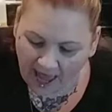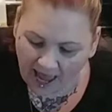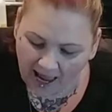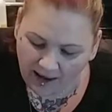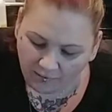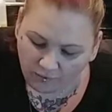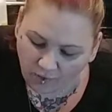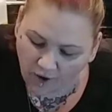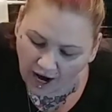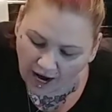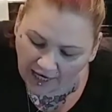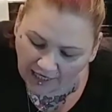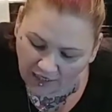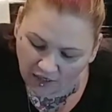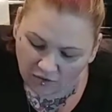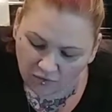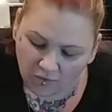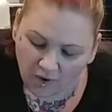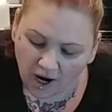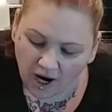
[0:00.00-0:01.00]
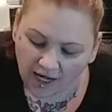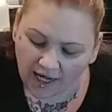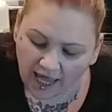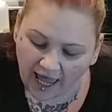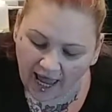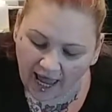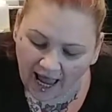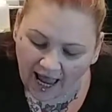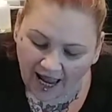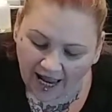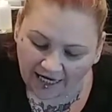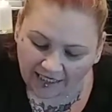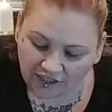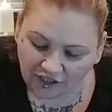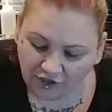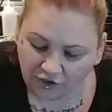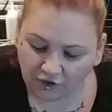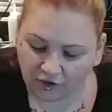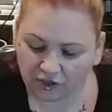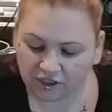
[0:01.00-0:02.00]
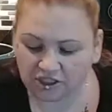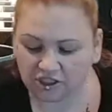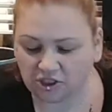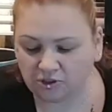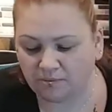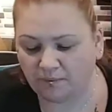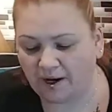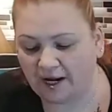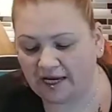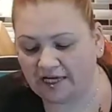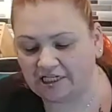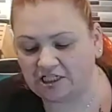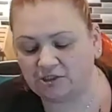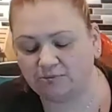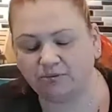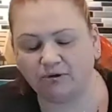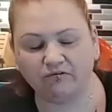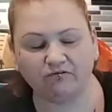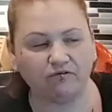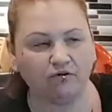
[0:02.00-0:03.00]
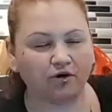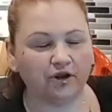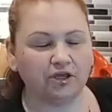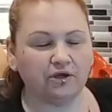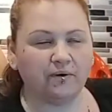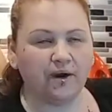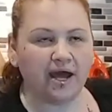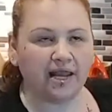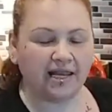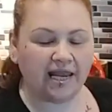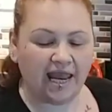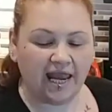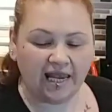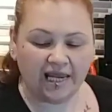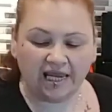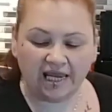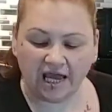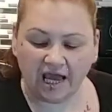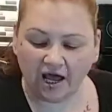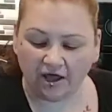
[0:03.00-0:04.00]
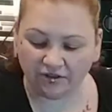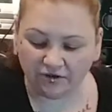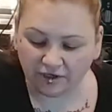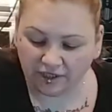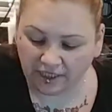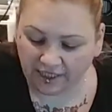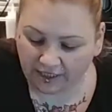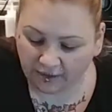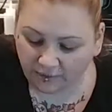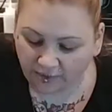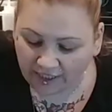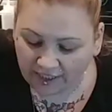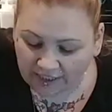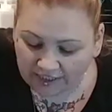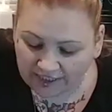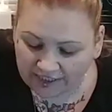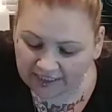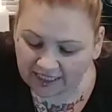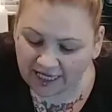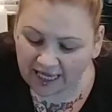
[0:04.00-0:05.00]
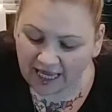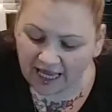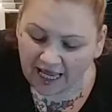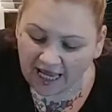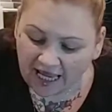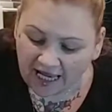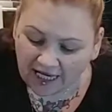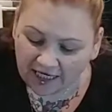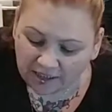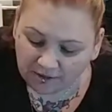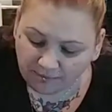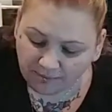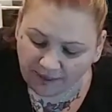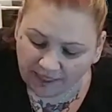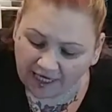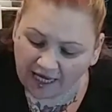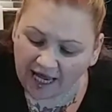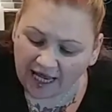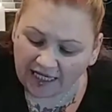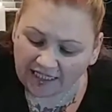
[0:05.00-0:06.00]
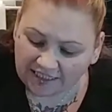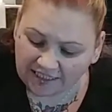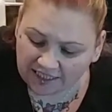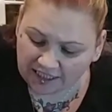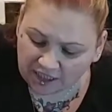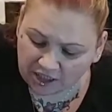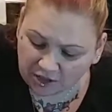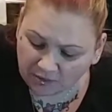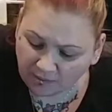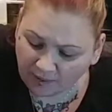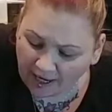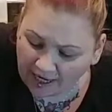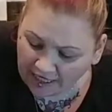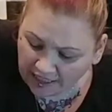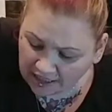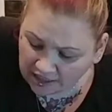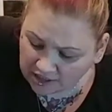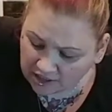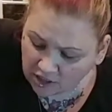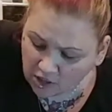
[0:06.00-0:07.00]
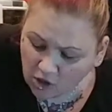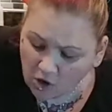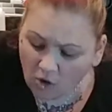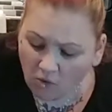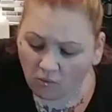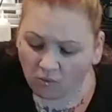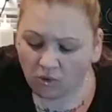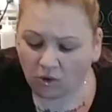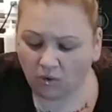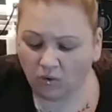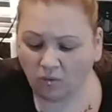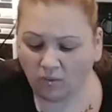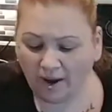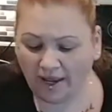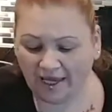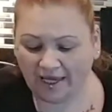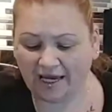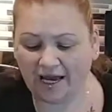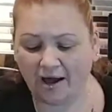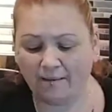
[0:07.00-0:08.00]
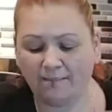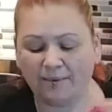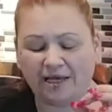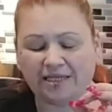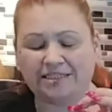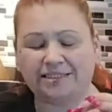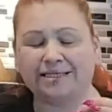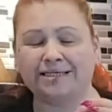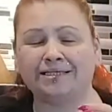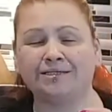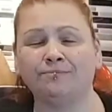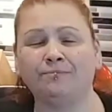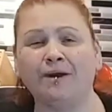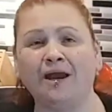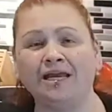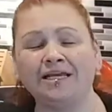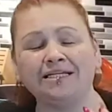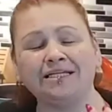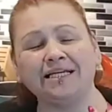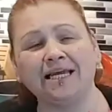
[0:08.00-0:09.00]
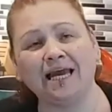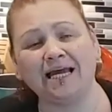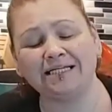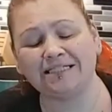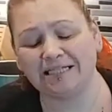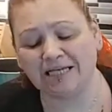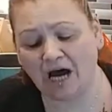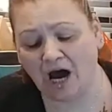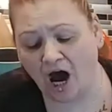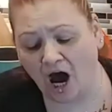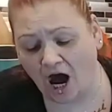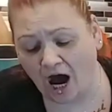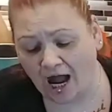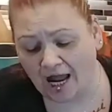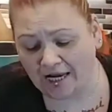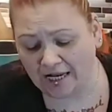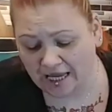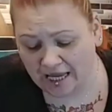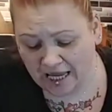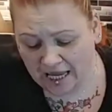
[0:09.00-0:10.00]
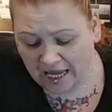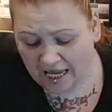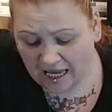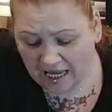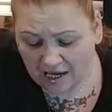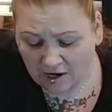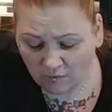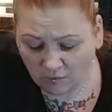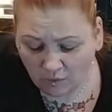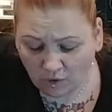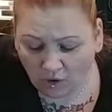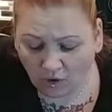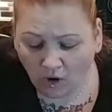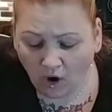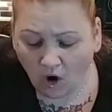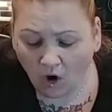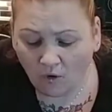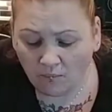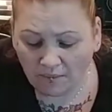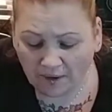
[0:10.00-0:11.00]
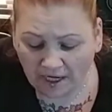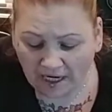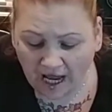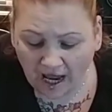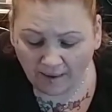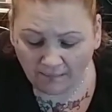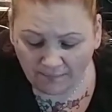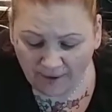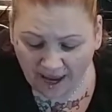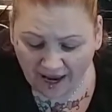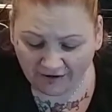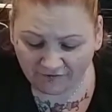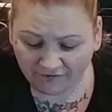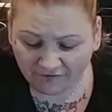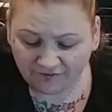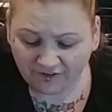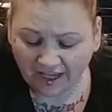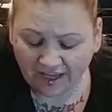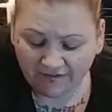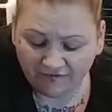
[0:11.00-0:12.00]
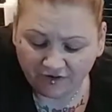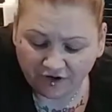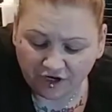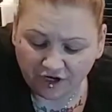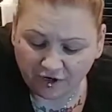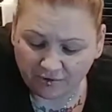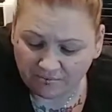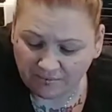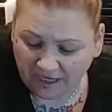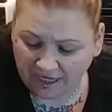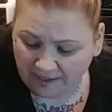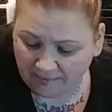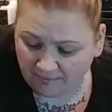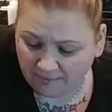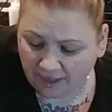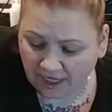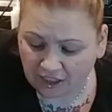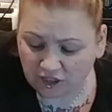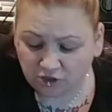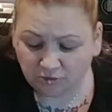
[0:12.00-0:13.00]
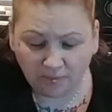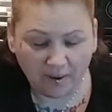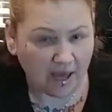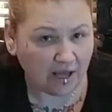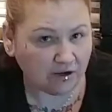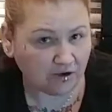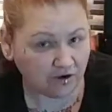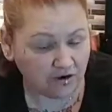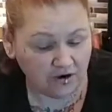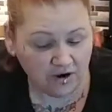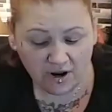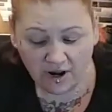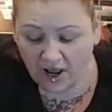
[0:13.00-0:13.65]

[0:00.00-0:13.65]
And why you want to add your spice before you add any other liquids is because the spice will wake up. As the spice gets hot, it will open up and flavor your meat much better